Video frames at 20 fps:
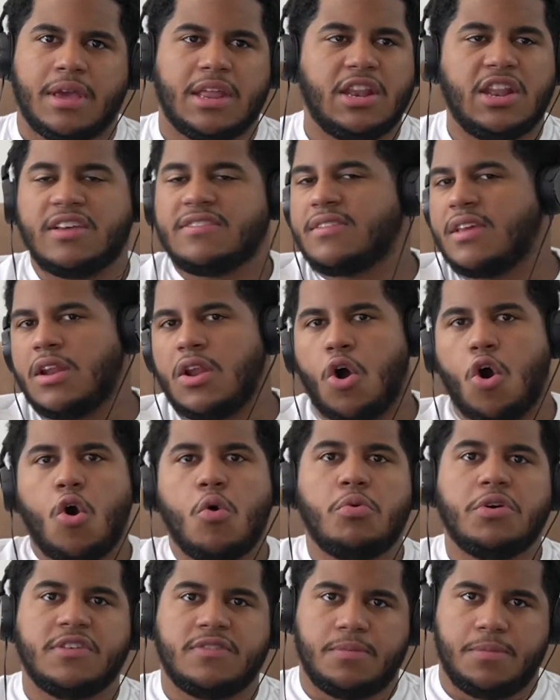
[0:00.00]
It doesn't
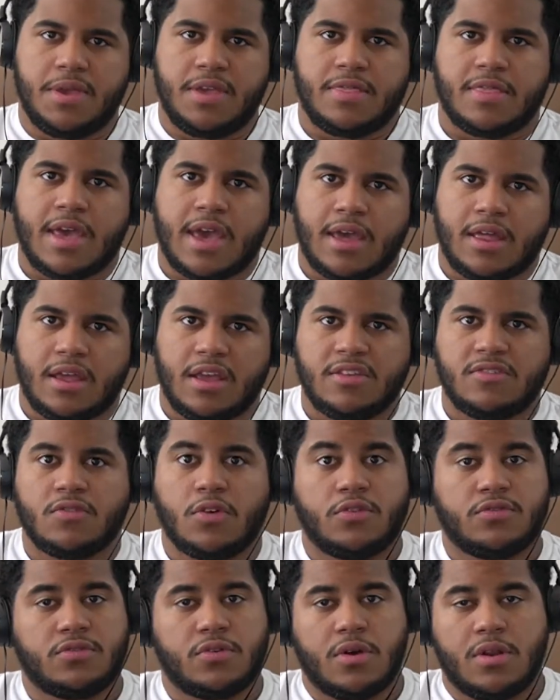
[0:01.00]
always mean that. It's
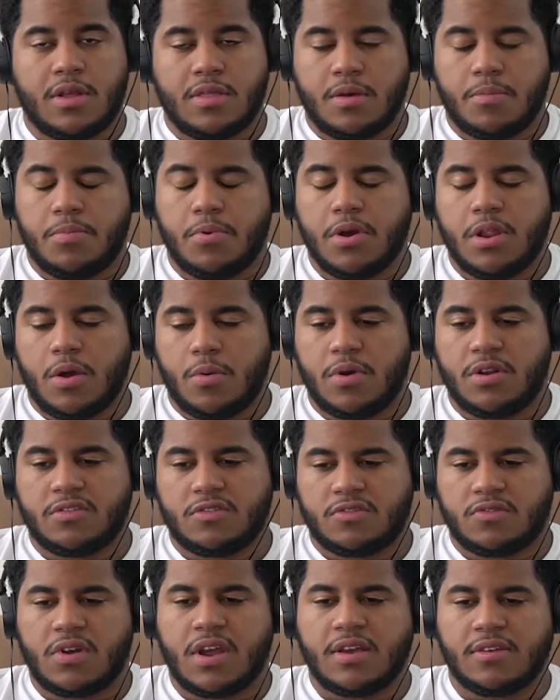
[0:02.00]
also another point I want
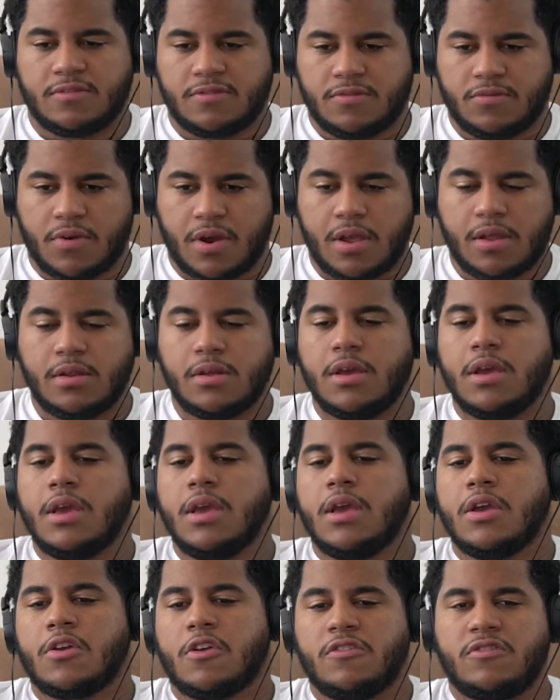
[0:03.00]
to stress, right?
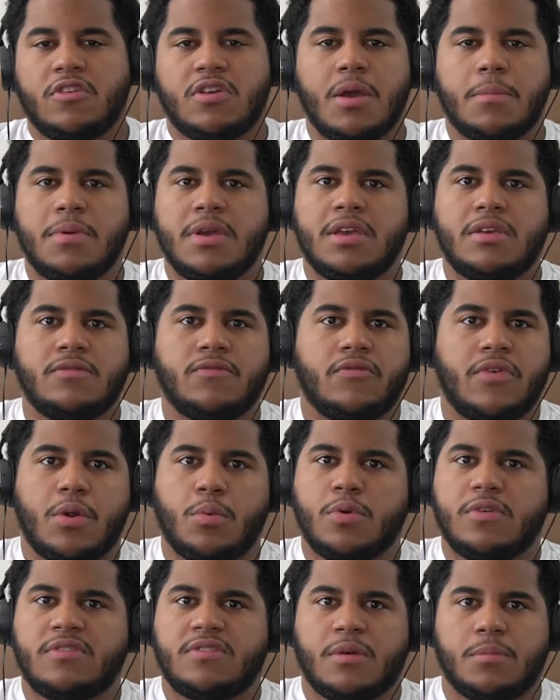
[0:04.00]
Because you could be
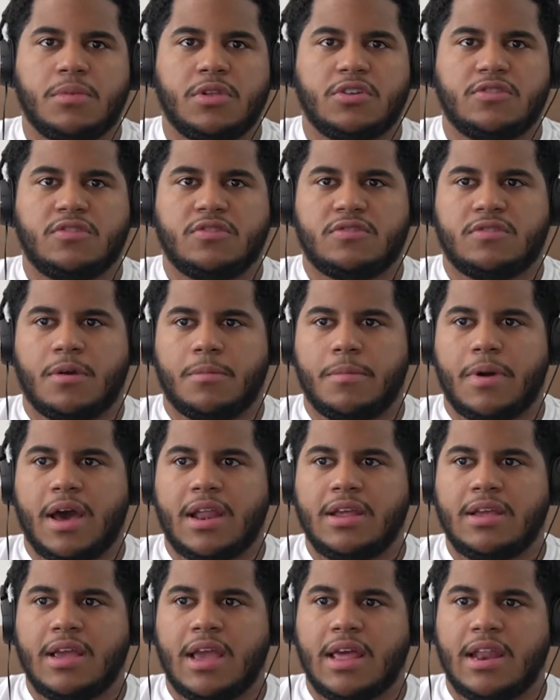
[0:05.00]
very similar to
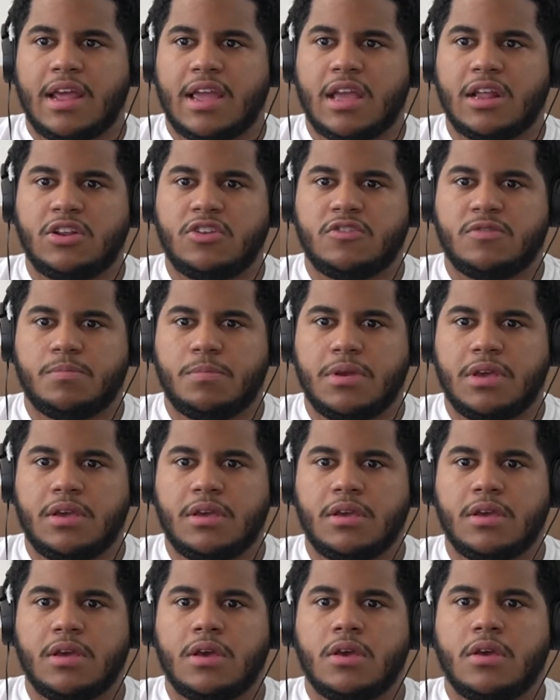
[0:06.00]
somebody and it could just
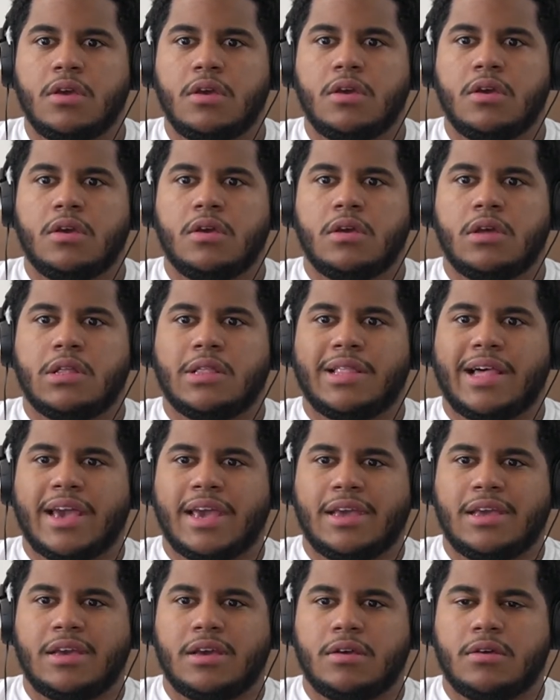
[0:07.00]
be
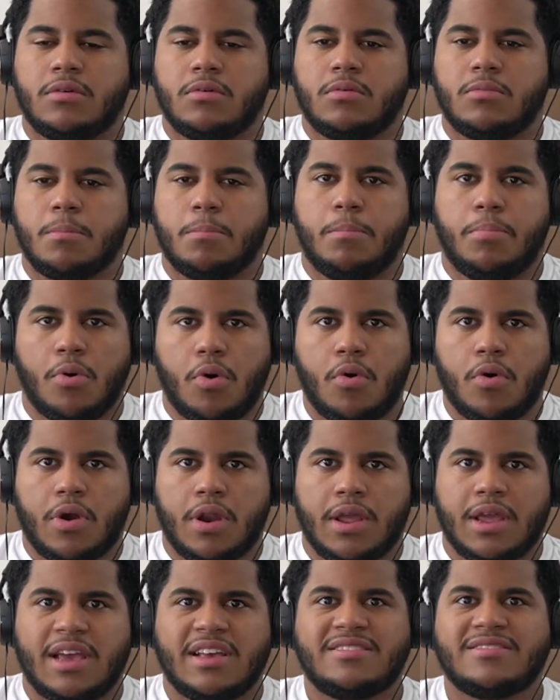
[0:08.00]
like
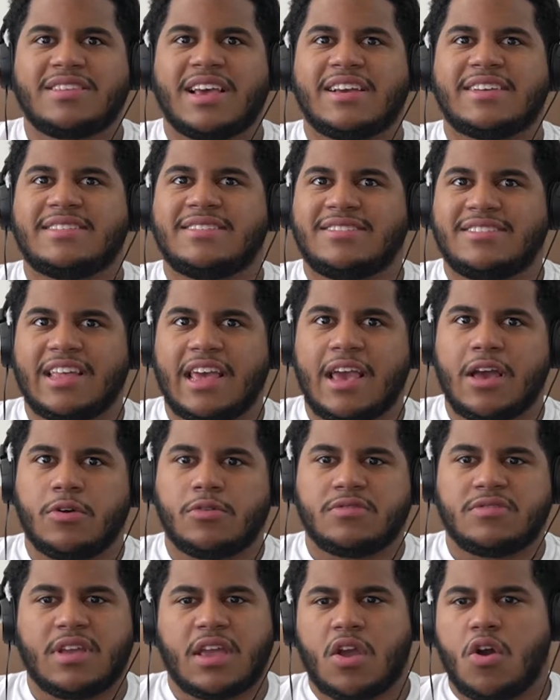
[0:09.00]
boring. It's like
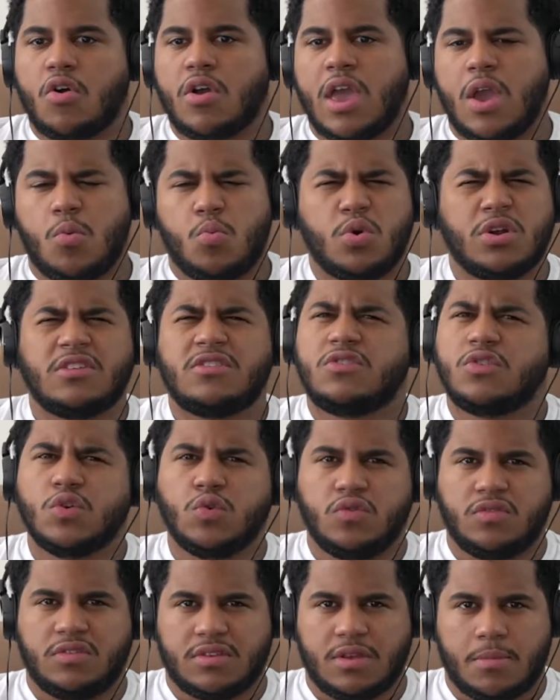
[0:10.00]
stale. It's like, okay, we're
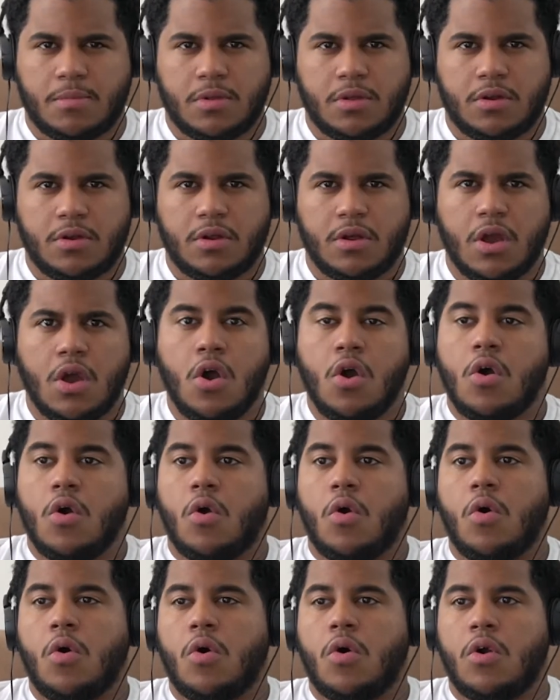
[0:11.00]
too similar.
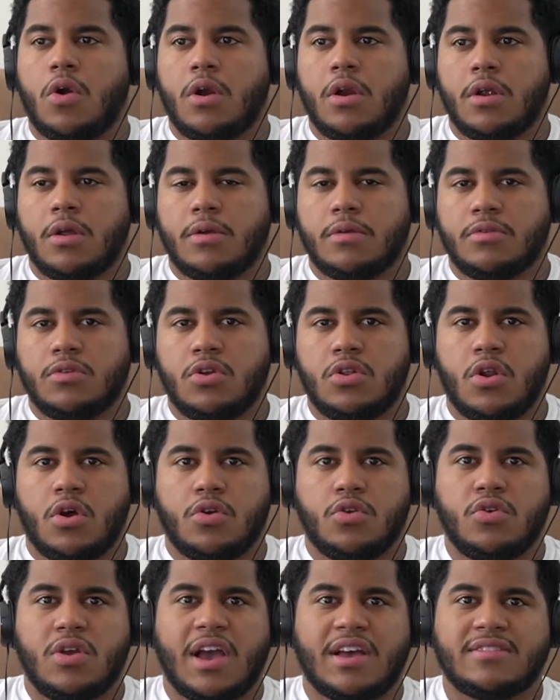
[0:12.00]
Or,
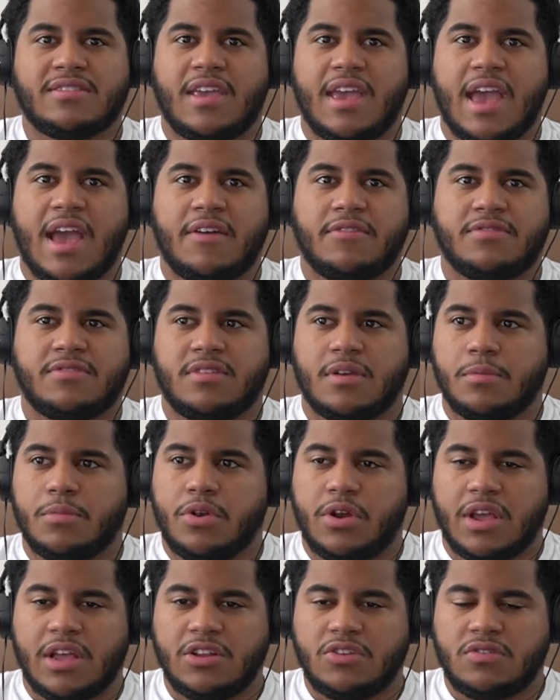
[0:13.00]
you guys can have
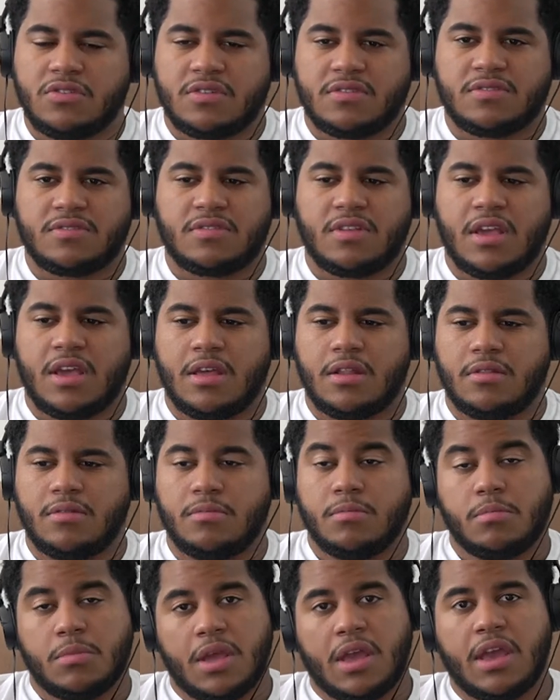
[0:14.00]
similar interests
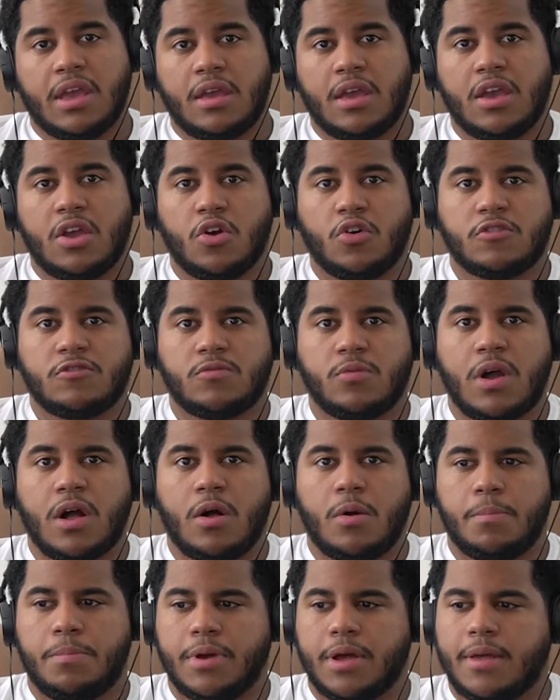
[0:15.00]
and it goes
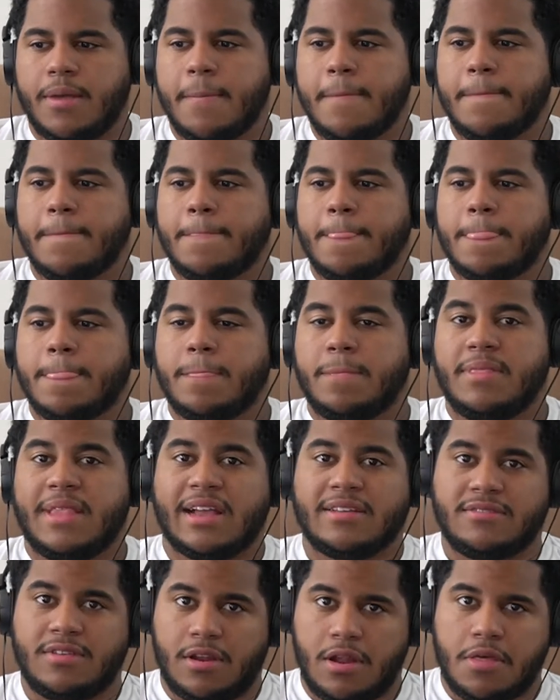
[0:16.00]
well. But
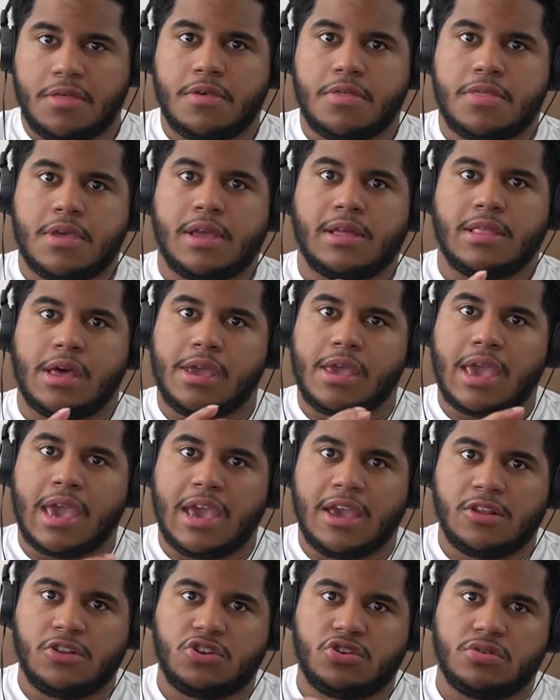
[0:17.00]
that's another thing. Like,
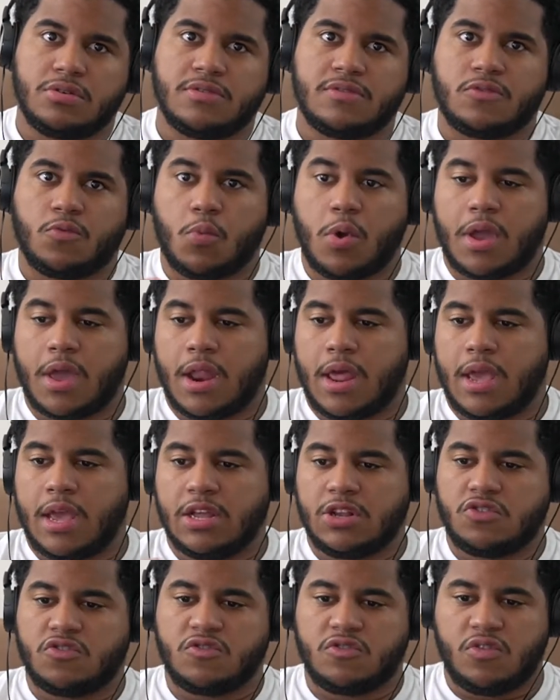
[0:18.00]
interest, what kind of
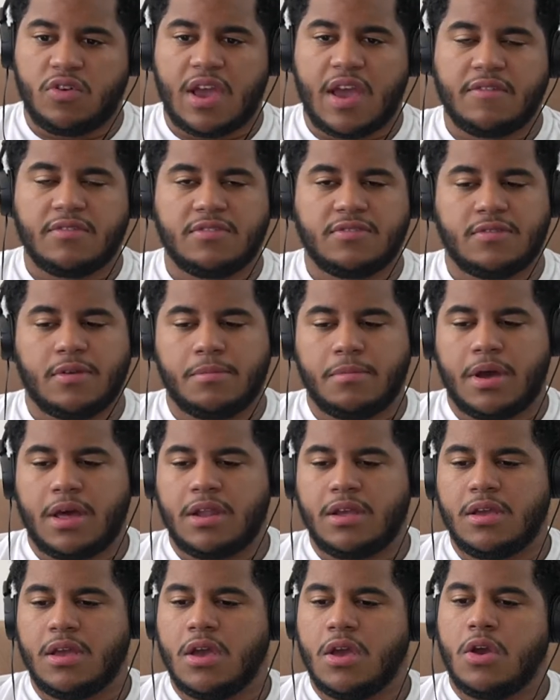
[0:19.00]
interest you have in
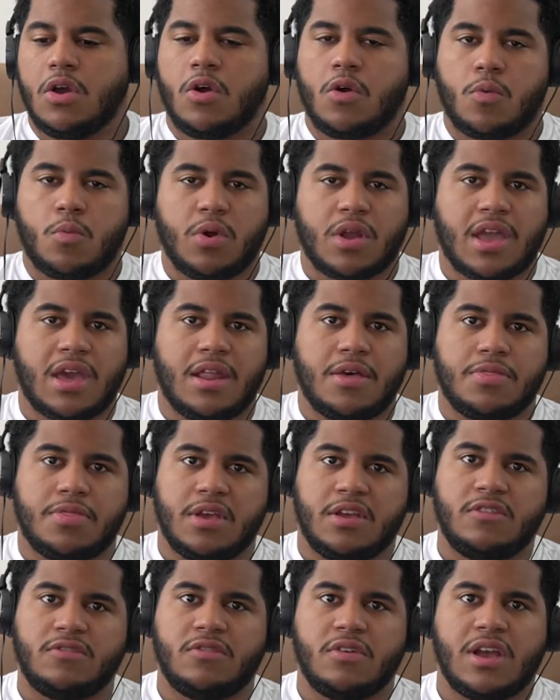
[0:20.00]
somebody or what kind of
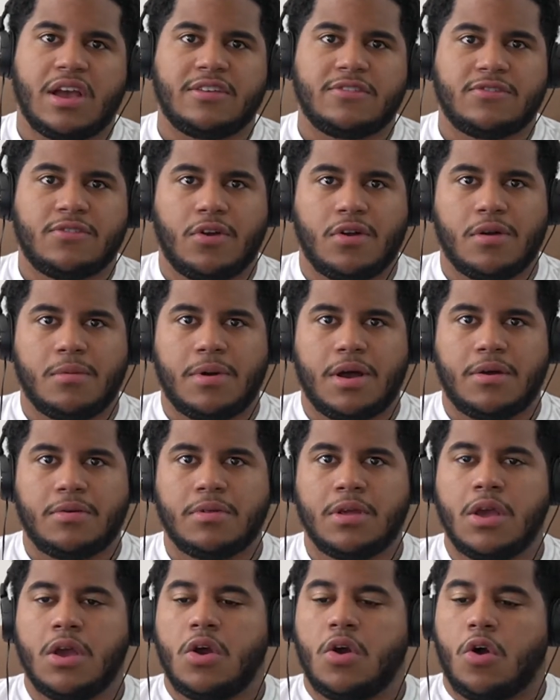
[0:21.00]
things you guys talk
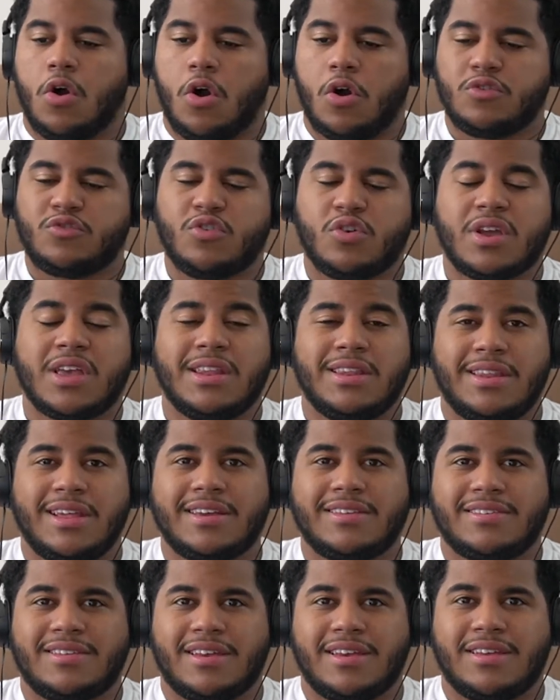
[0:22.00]
about also can
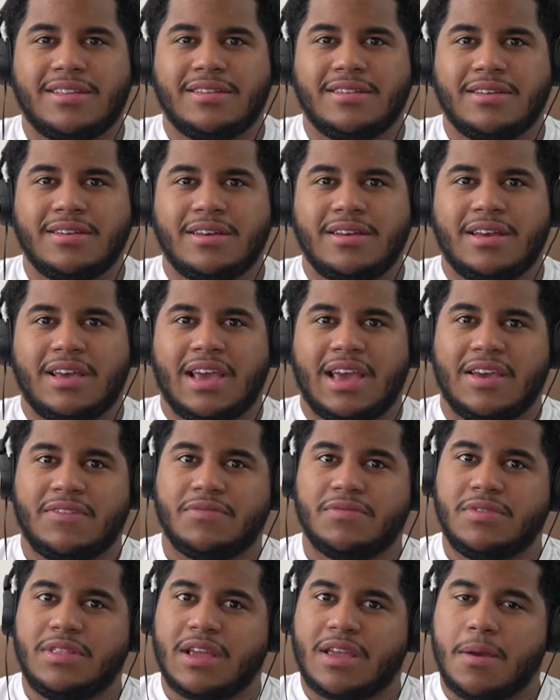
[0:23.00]
dictate
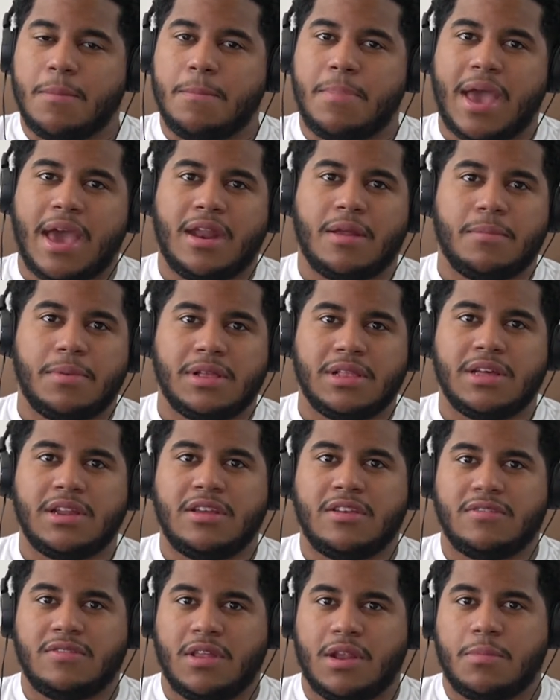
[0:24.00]
if the
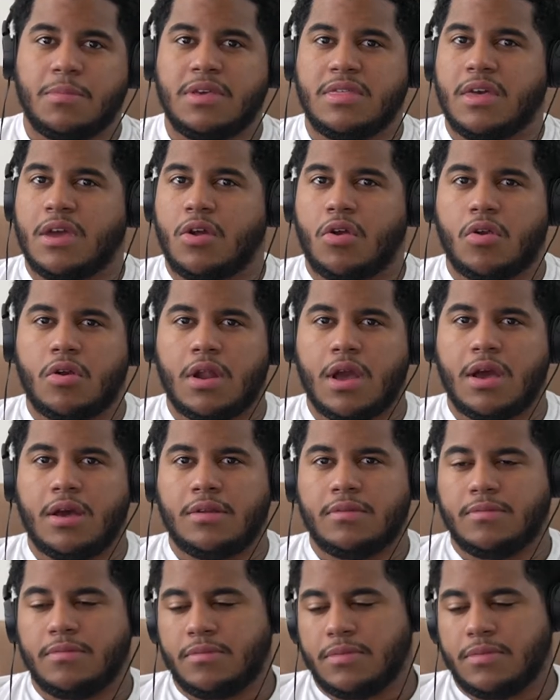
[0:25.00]
compatibility is going to be there or not.